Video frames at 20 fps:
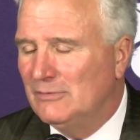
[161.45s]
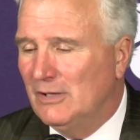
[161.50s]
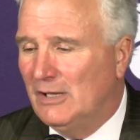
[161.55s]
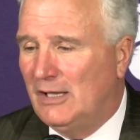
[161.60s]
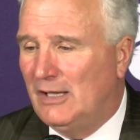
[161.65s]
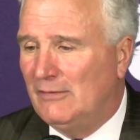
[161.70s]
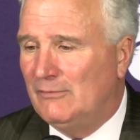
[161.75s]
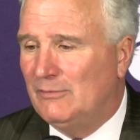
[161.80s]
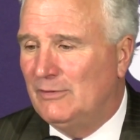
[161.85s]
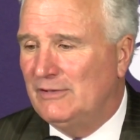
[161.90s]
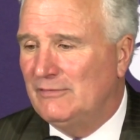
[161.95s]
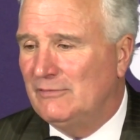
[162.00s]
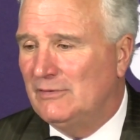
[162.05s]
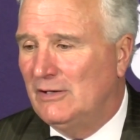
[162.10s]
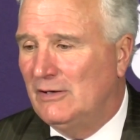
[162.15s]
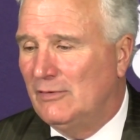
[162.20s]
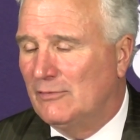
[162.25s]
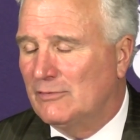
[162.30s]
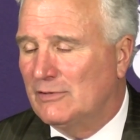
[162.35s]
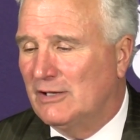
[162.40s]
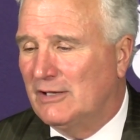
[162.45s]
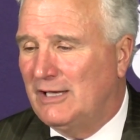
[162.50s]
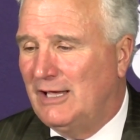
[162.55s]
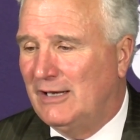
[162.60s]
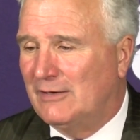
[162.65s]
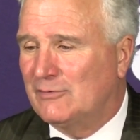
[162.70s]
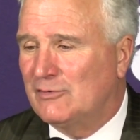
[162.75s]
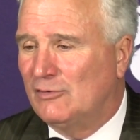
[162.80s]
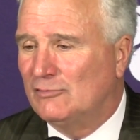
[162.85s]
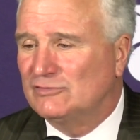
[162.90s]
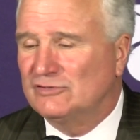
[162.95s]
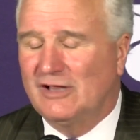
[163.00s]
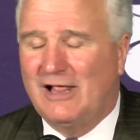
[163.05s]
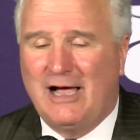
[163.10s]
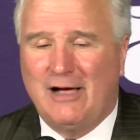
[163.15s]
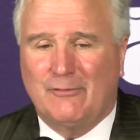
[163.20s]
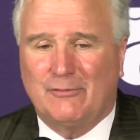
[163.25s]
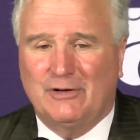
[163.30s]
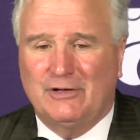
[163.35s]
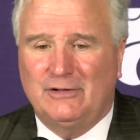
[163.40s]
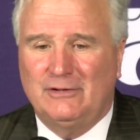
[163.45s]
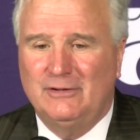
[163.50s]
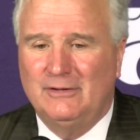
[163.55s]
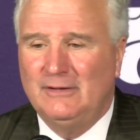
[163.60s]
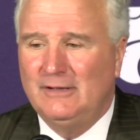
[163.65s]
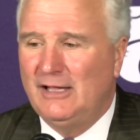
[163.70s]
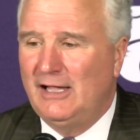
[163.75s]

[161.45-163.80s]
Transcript: Uh, we, you know, again, Coach Lowery,